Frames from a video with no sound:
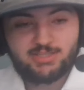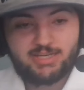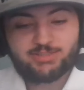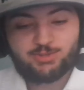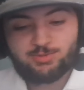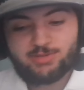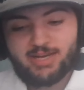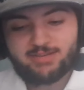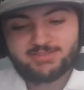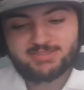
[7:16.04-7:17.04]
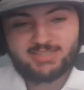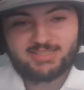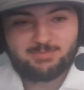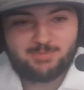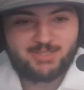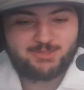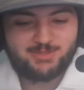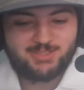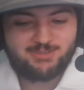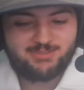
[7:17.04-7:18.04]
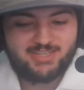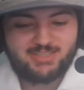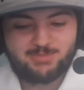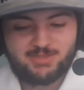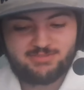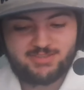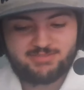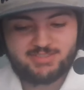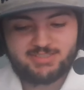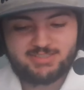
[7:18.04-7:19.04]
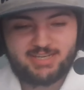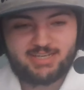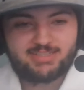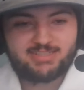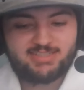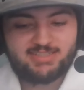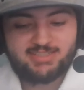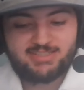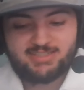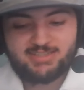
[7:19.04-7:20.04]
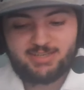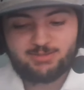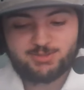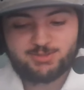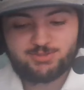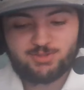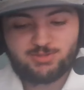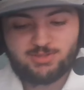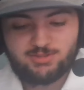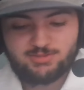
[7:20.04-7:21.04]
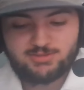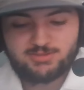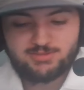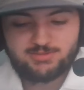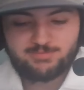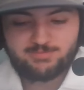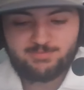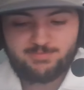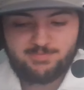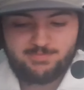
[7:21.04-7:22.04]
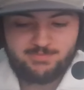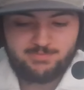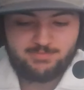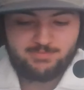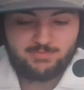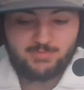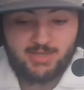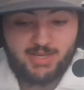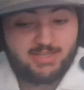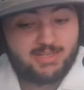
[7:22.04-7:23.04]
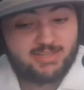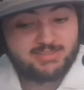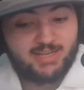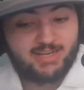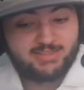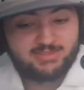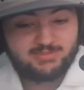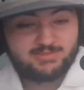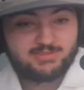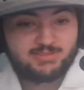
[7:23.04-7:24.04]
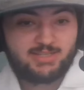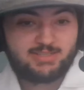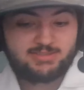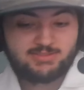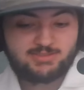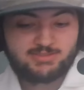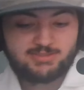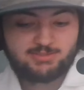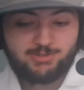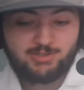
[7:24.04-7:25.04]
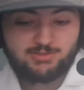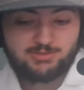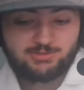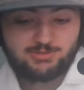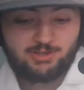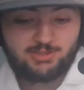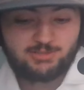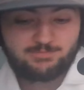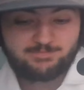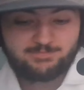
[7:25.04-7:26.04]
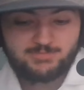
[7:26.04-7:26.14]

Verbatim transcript: I do have a slightly better one already, but 15 attack. That was so close. And I got a tiny, tiny real Lucario.